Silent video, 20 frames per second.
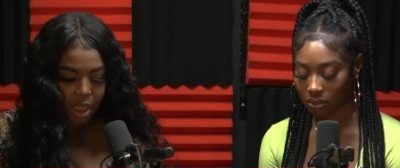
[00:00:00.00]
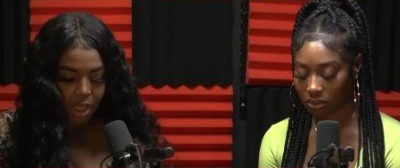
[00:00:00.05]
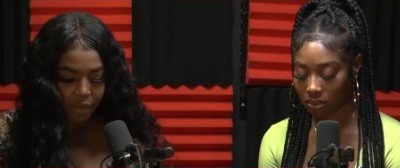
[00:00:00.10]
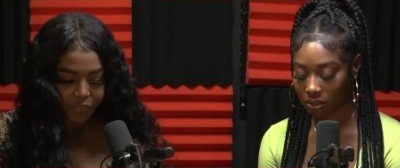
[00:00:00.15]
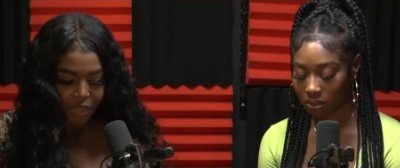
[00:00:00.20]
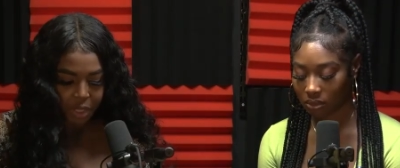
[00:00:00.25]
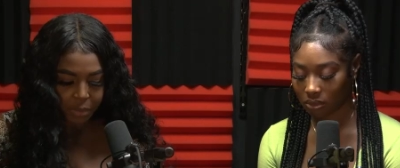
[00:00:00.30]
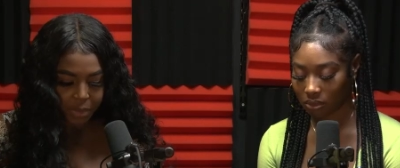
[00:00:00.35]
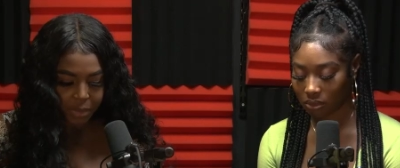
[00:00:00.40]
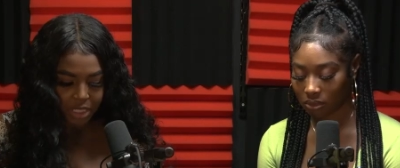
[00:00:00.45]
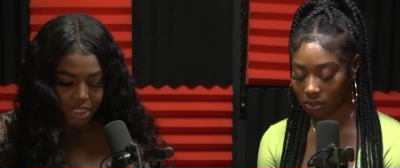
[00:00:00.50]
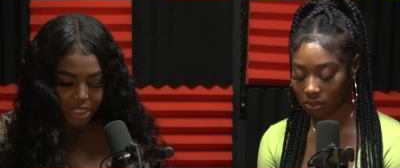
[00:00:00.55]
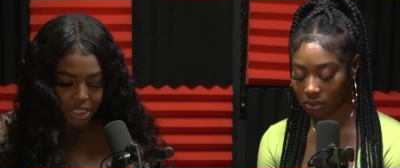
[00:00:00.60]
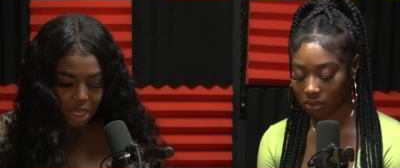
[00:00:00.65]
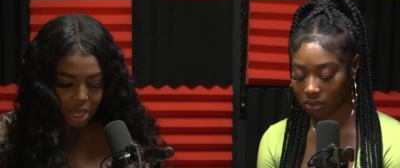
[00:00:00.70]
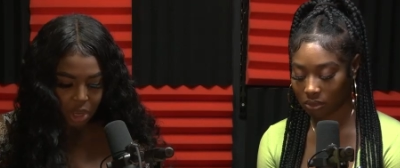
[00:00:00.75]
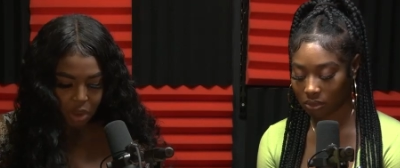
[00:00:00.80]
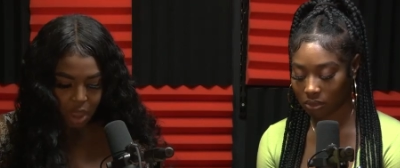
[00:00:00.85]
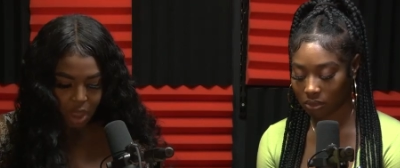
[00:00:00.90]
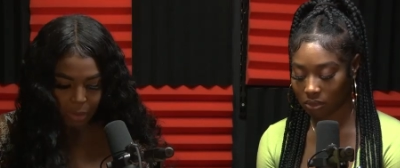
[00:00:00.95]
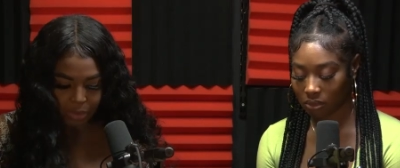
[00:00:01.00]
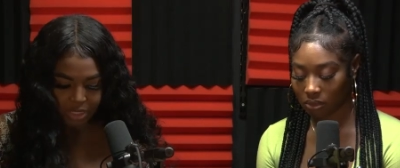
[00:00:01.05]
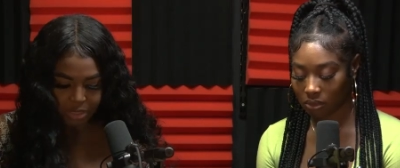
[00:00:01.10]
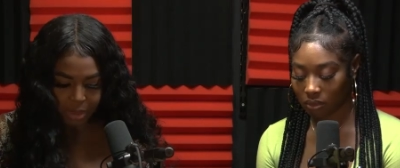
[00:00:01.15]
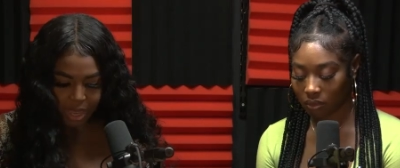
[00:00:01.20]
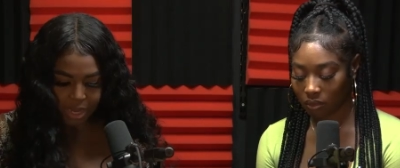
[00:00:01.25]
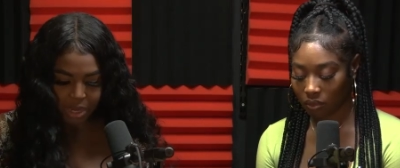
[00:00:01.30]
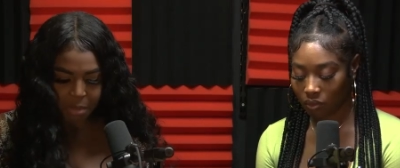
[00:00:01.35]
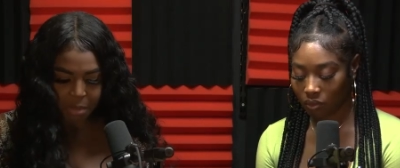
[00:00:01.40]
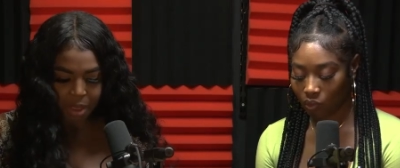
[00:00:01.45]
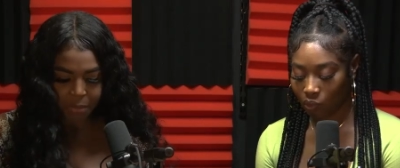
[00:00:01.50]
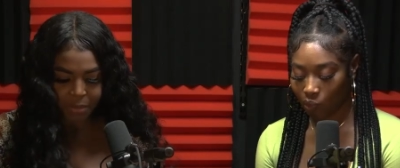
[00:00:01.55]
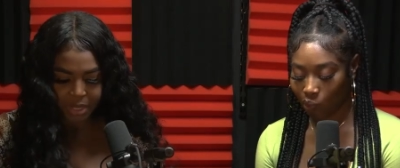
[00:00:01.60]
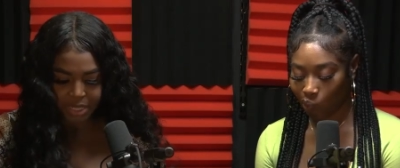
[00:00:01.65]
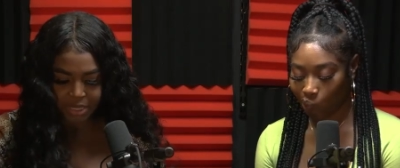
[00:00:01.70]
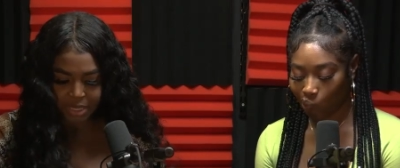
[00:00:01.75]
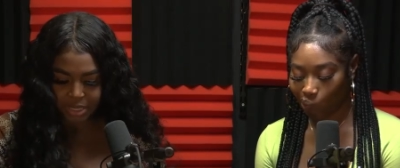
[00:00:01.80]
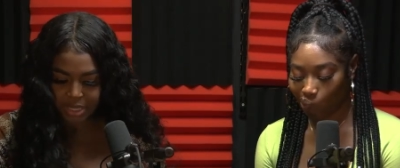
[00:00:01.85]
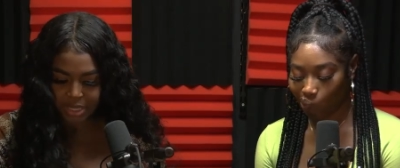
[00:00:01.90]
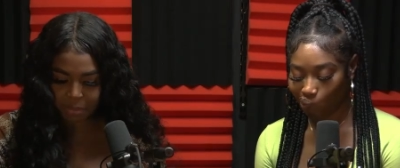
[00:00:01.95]
Speaker 1: A few months ago, I was minding my
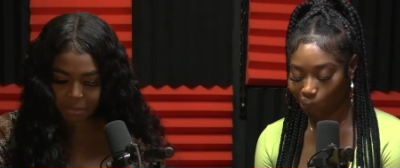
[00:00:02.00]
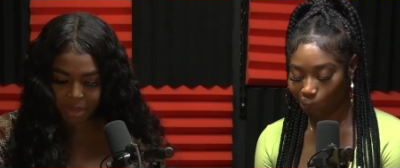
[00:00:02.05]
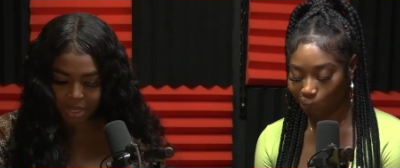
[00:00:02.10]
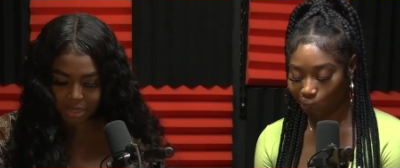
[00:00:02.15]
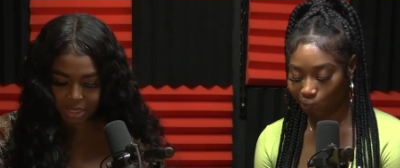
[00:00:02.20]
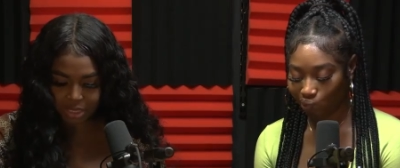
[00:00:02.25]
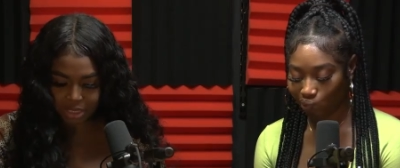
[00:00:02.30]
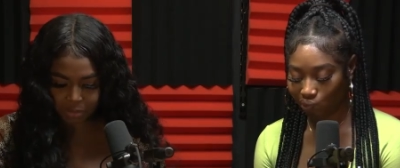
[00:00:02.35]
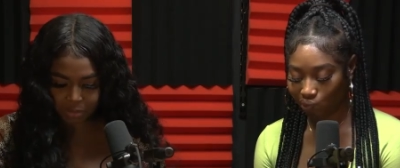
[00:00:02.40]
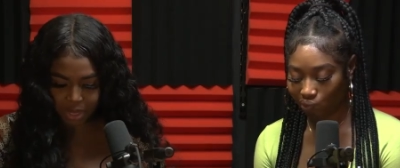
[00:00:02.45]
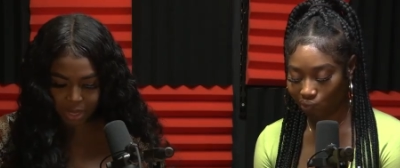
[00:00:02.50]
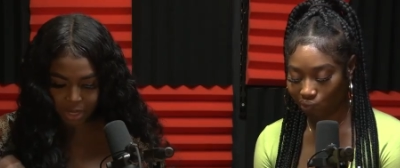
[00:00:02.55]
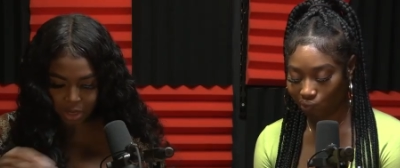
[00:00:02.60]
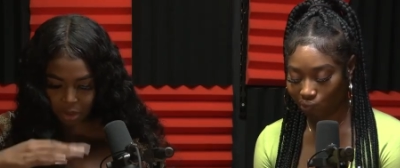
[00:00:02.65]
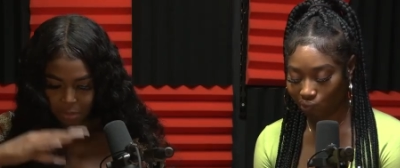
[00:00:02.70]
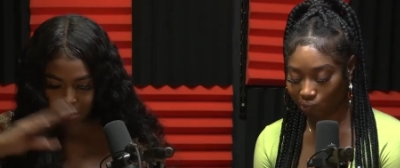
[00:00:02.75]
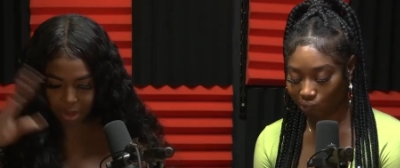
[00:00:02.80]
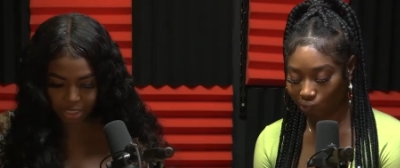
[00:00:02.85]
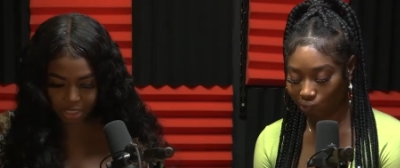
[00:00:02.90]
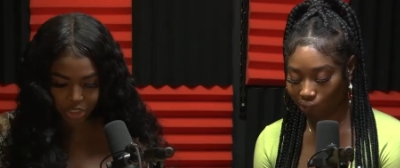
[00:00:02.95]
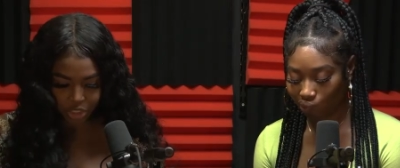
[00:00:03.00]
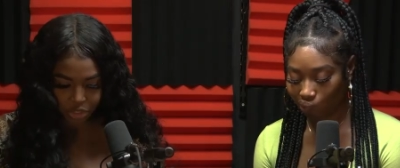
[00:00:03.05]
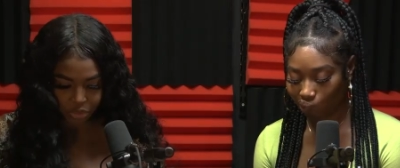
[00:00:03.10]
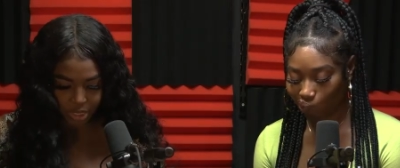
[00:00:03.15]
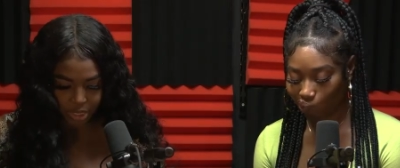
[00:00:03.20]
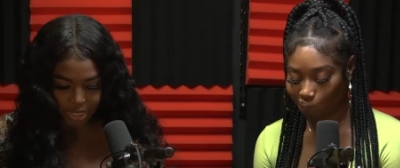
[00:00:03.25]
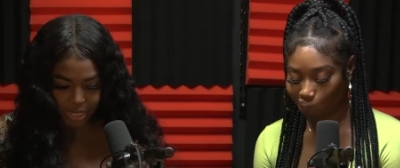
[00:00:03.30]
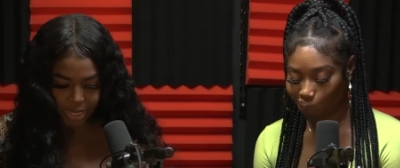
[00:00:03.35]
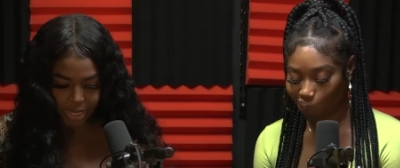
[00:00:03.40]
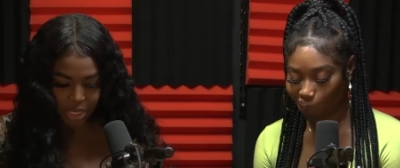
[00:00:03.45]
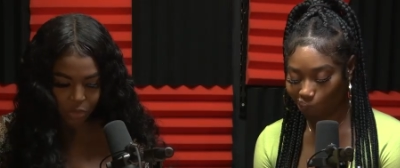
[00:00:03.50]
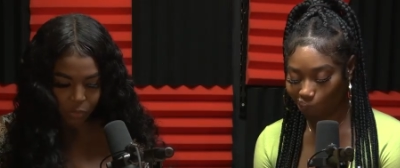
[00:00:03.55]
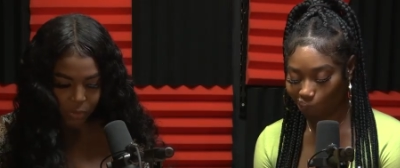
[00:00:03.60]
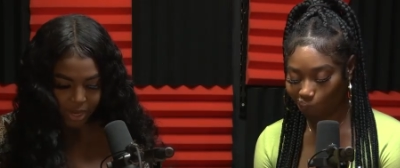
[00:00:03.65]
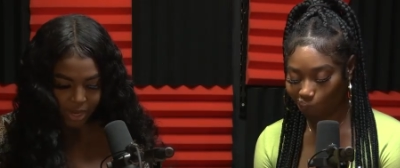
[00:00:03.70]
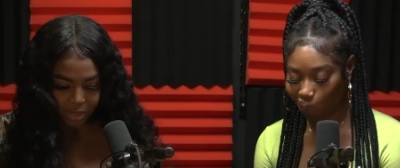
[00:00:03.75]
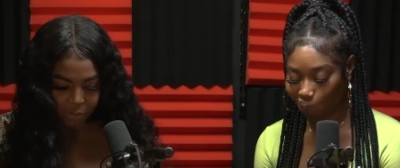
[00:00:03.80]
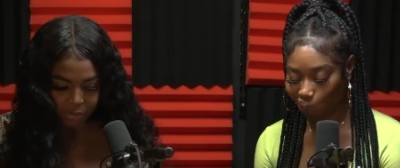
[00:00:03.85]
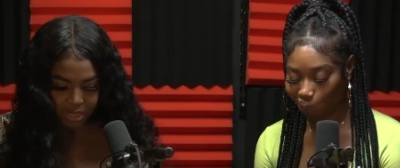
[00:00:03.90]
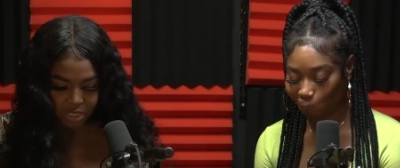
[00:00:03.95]
business and met this man on my street, and he
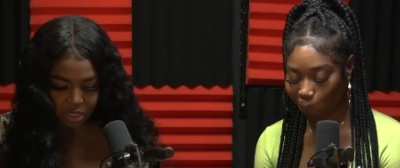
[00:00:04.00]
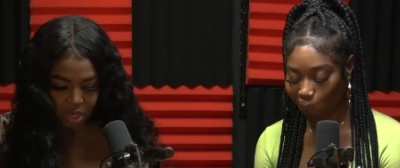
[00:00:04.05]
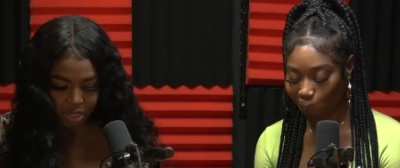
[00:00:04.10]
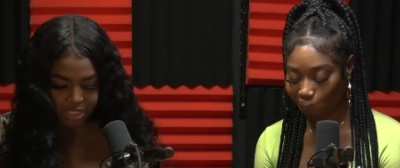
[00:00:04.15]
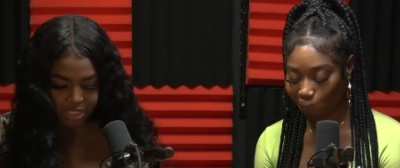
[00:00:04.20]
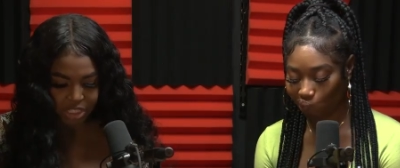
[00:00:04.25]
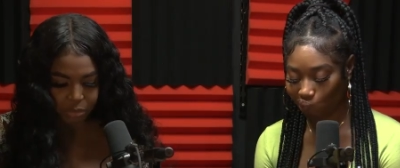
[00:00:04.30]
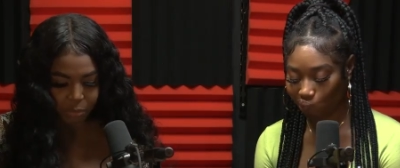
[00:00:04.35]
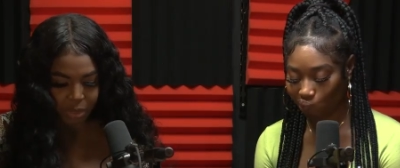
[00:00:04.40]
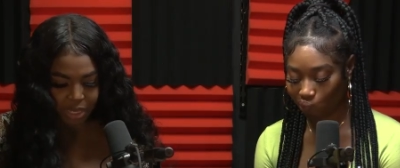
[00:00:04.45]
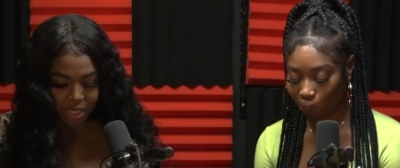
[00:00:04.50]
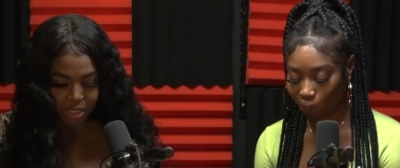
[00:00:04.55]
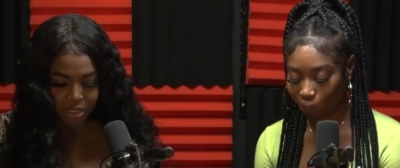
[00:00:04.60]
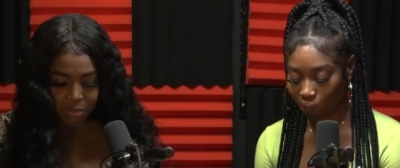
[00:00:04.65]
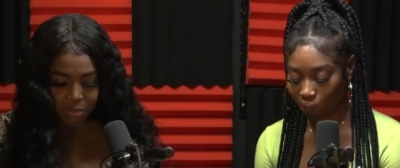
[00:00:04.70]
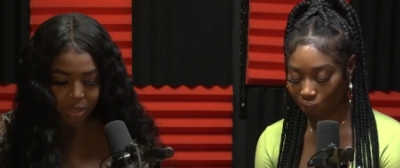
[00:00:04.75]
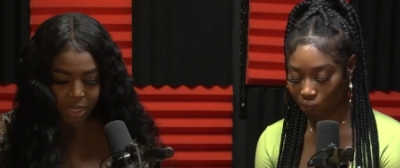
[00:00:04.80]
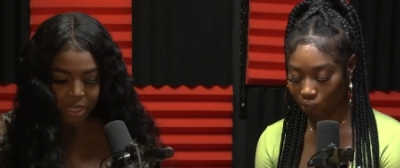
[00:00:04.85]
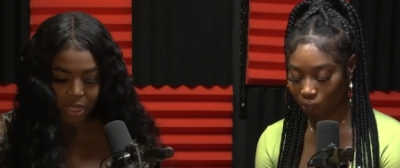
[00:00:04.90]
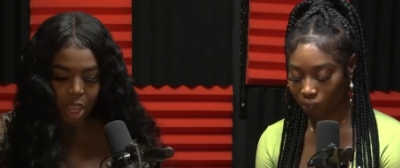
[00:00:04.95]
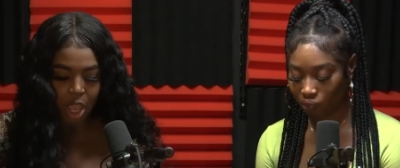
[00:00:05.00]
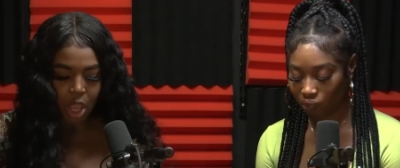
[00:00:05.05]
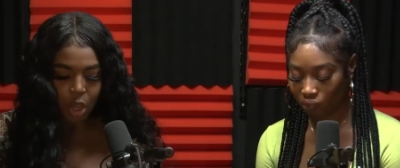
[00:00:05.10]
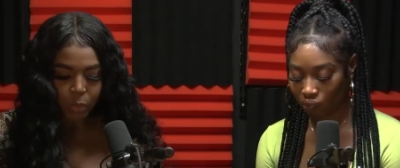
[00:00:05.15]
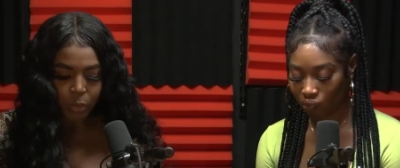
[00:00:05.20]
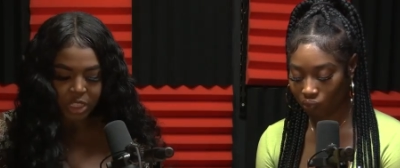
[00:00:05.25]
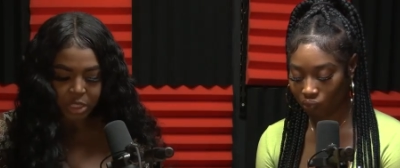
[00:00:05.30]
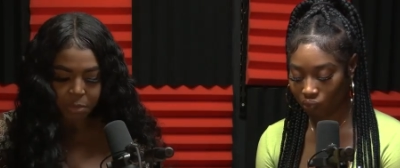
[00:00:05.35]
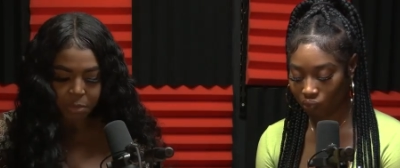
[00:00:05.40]
randomly started speaking to me, which